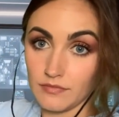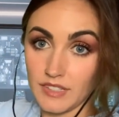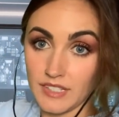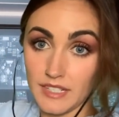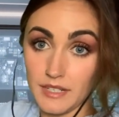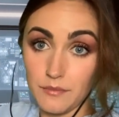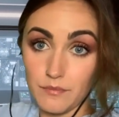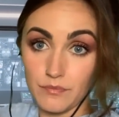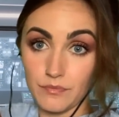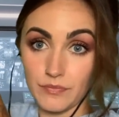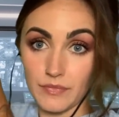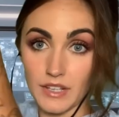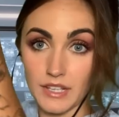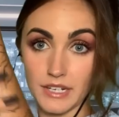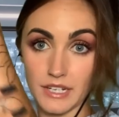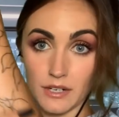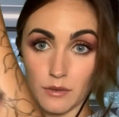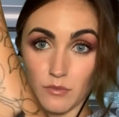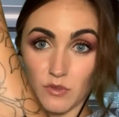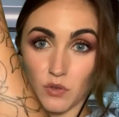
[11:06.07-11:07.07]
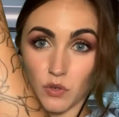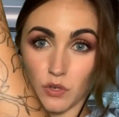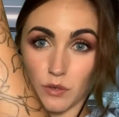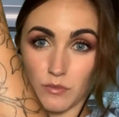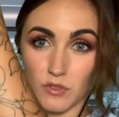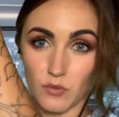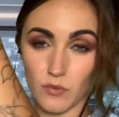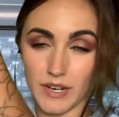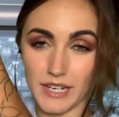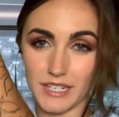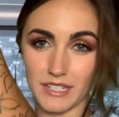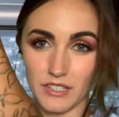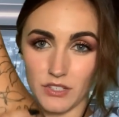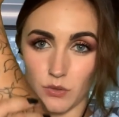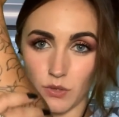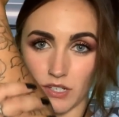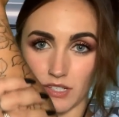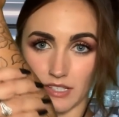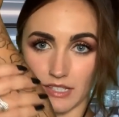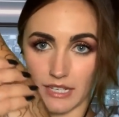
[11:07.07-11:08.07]
See? And it absorbs right
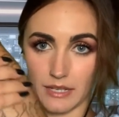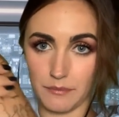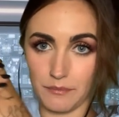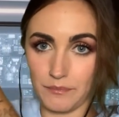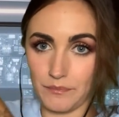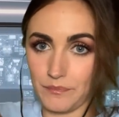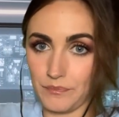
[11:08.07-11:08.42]
into our skin.